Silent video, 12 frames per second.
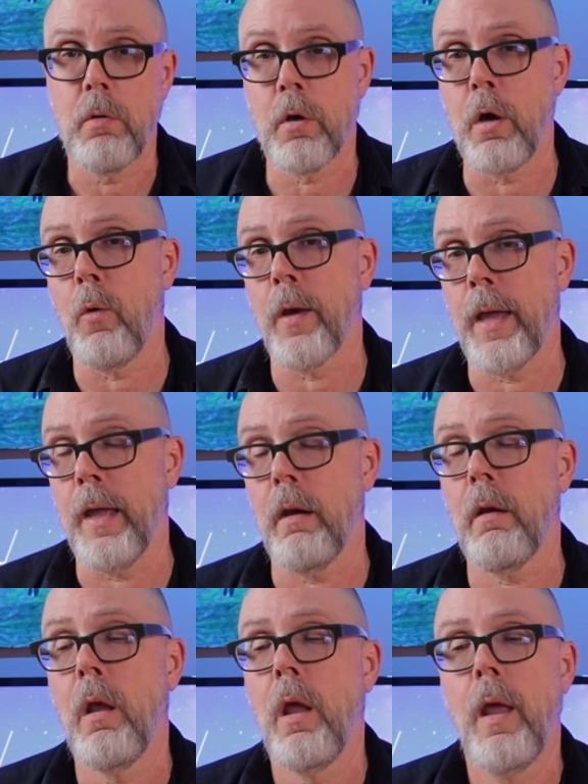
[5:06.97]
going
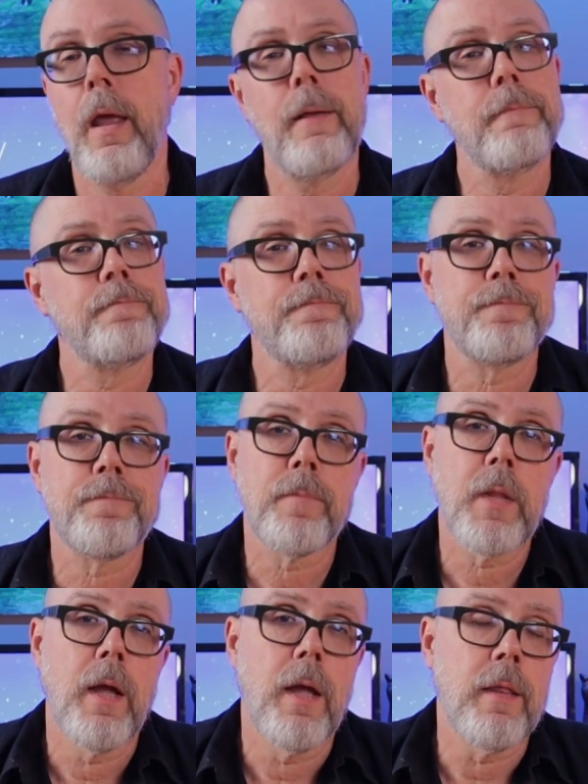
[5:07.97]
in,
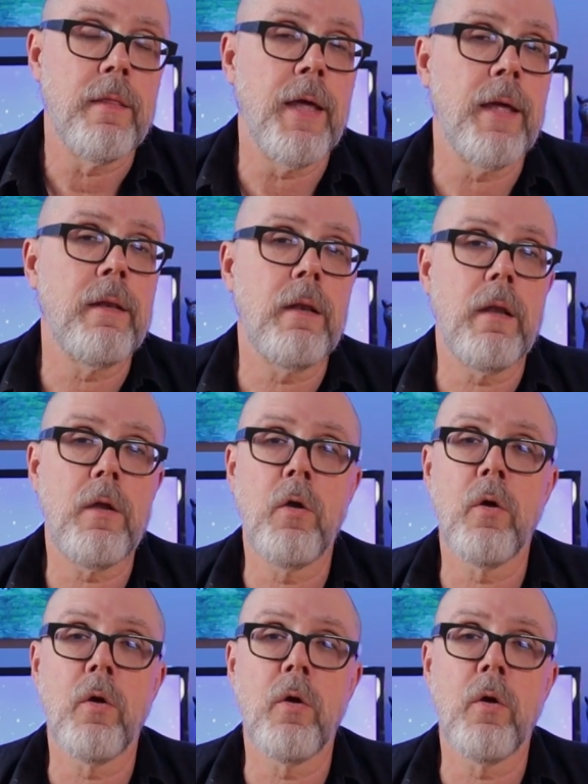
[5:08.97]
then